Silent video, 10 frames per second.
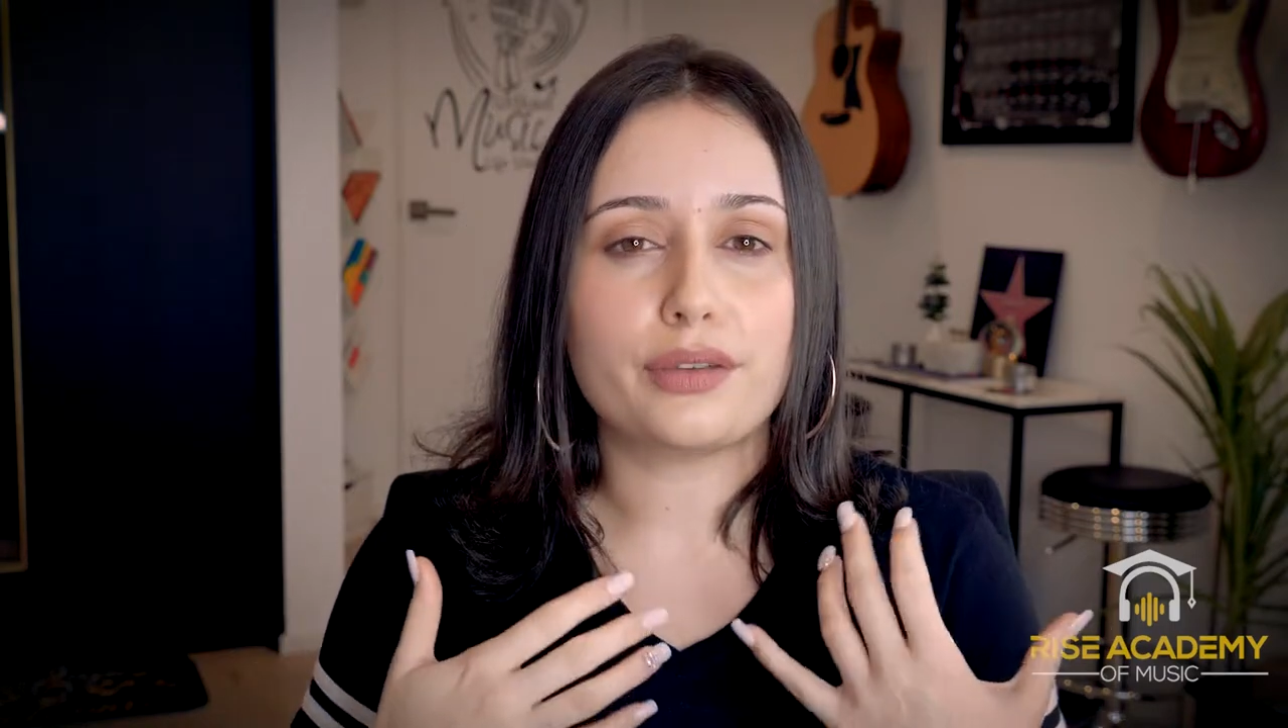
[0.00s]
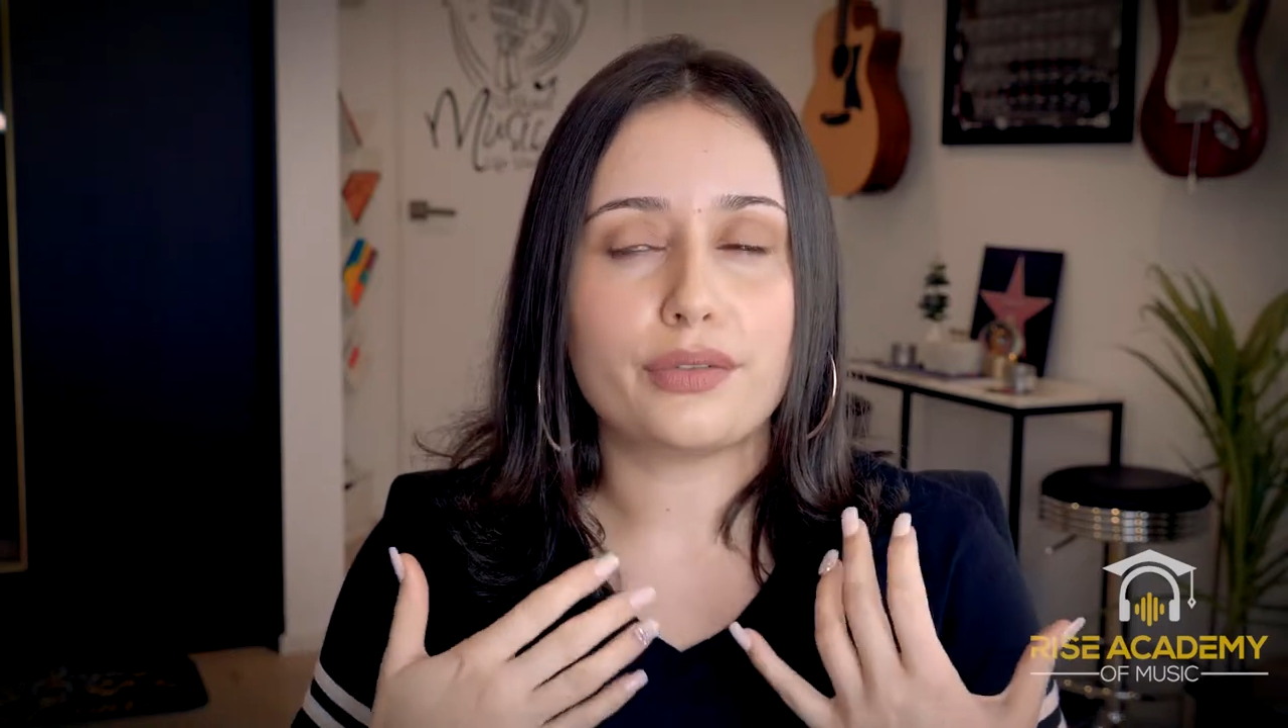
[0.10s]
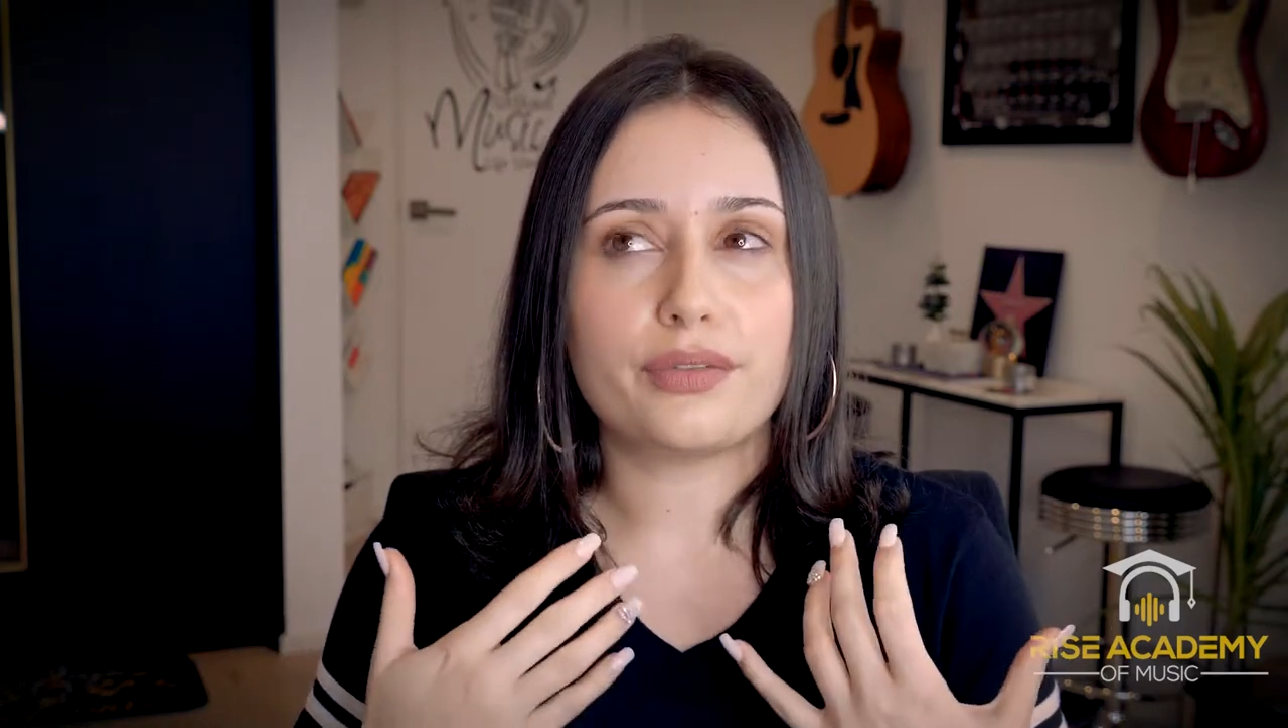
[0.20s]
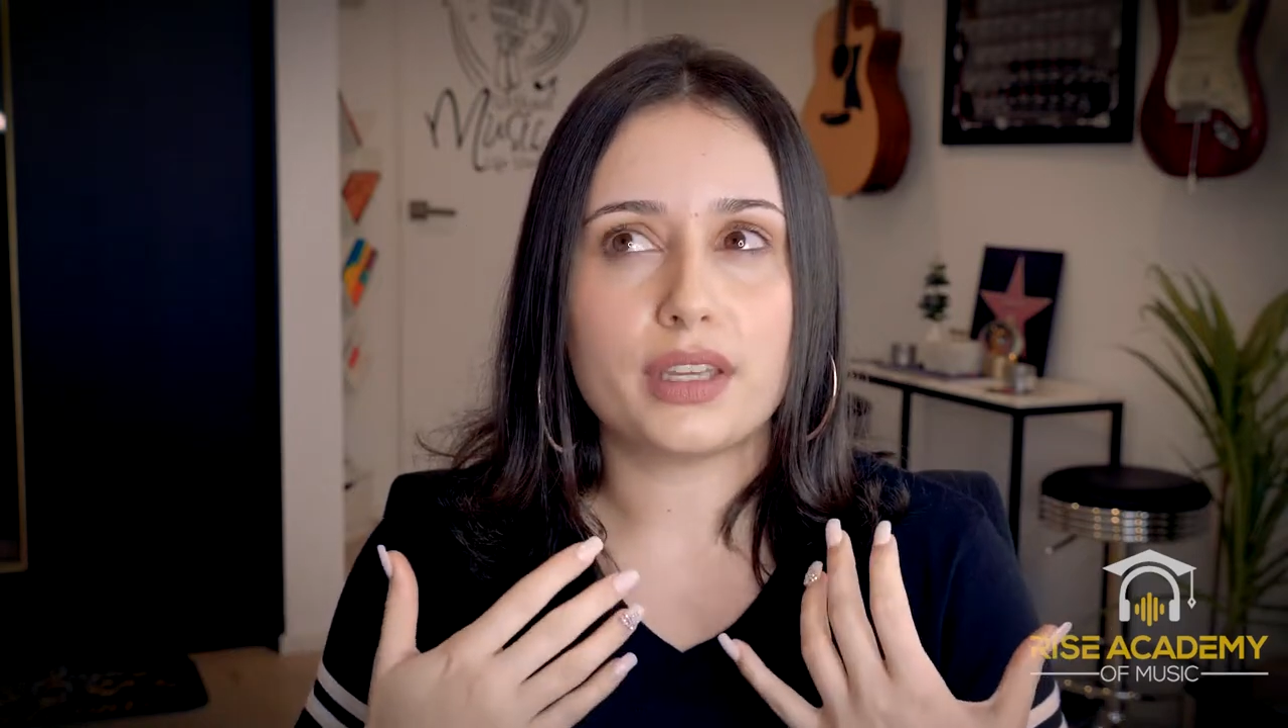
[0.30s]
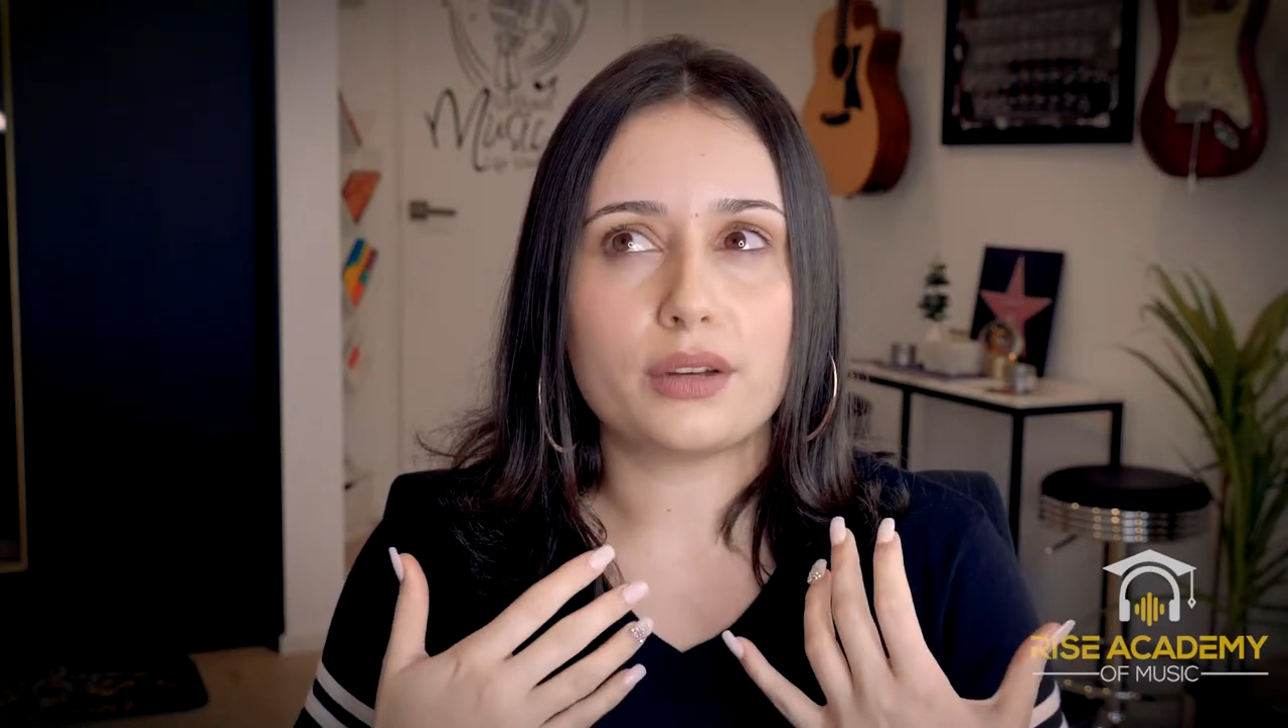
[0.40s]

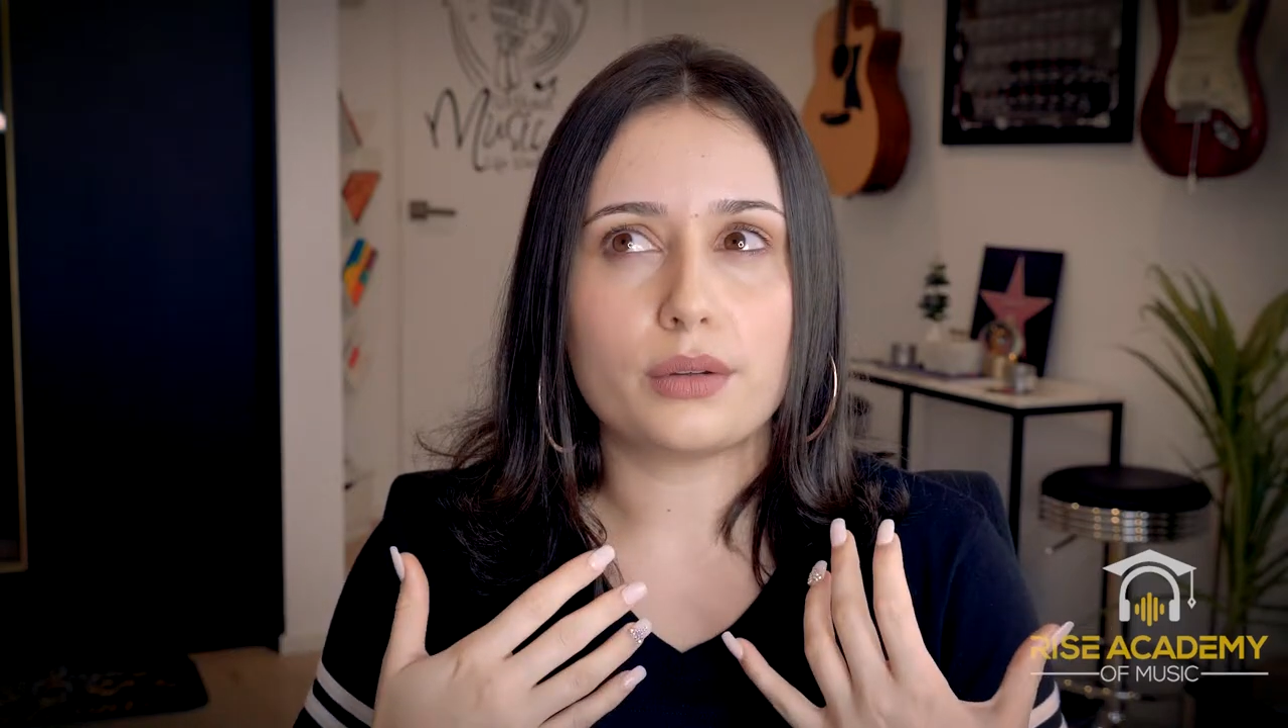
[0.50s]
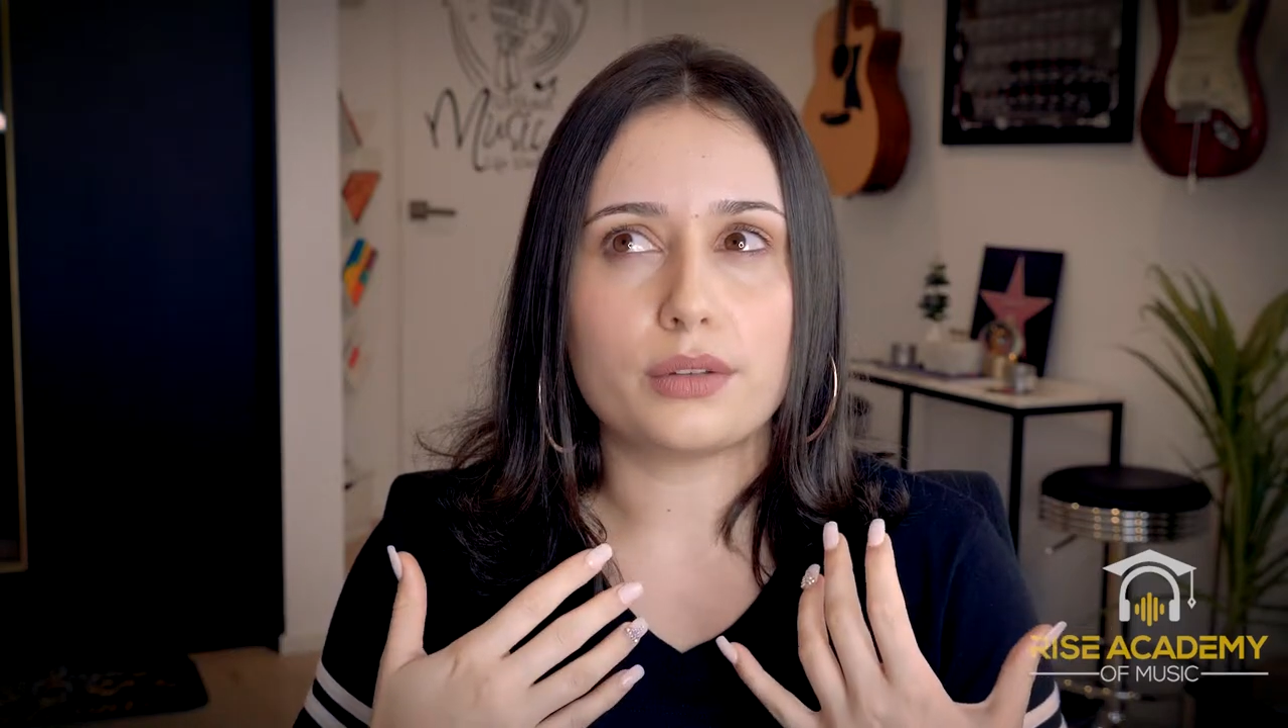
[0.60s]
feel